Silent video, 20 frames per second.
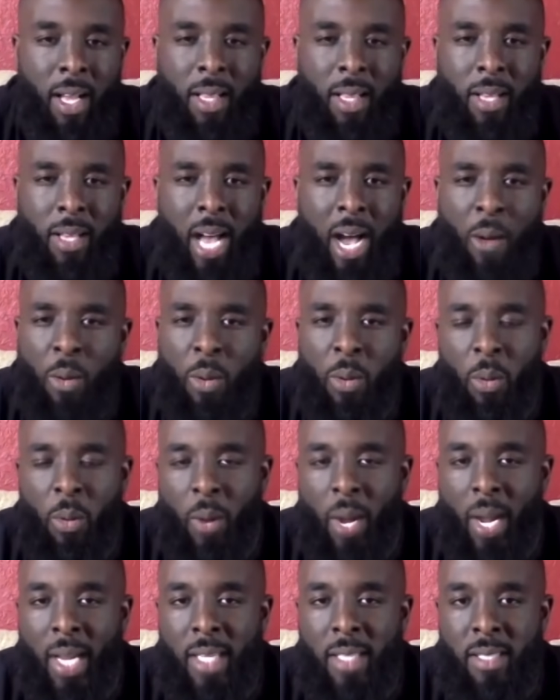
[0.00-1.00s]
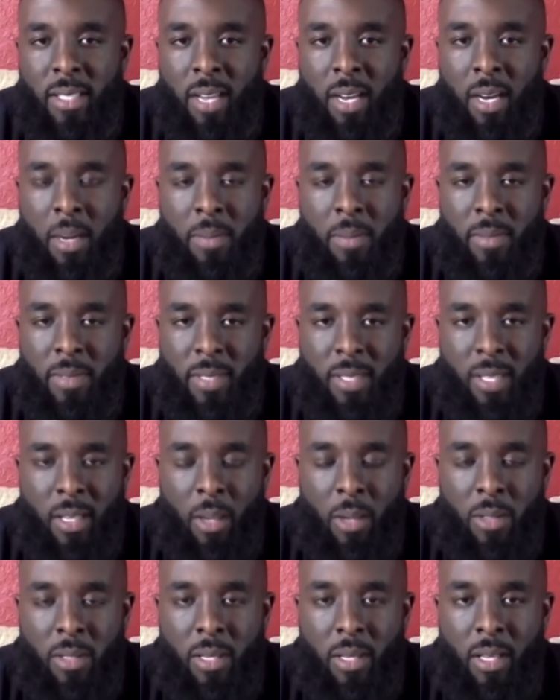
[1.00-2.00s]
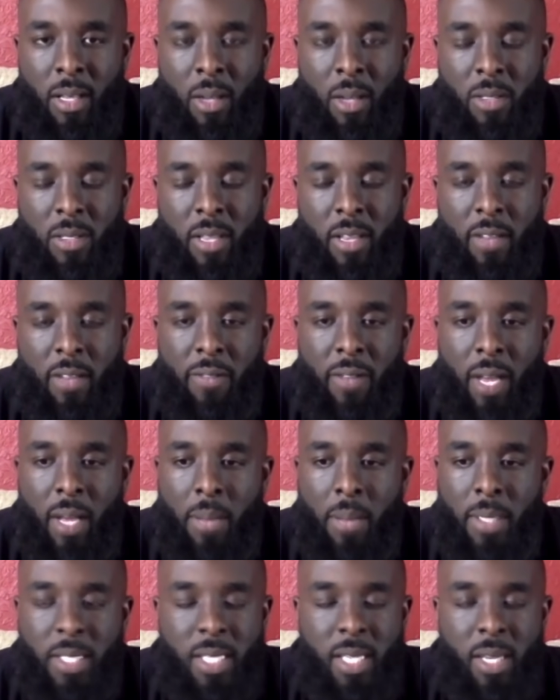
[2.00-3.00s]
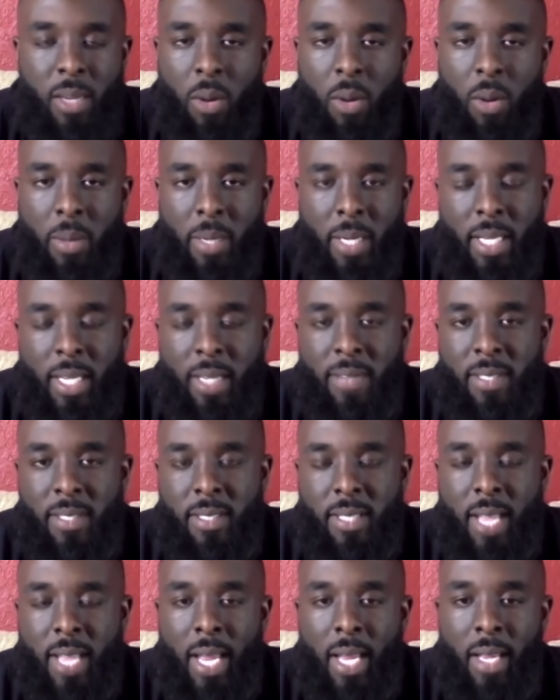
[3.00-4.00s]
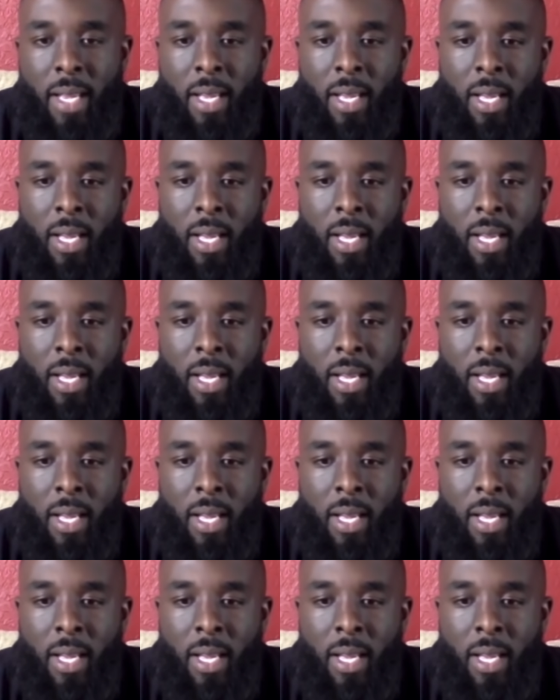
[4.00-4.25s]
how we were raised up, close-knit family, she didn't want me to leave the state.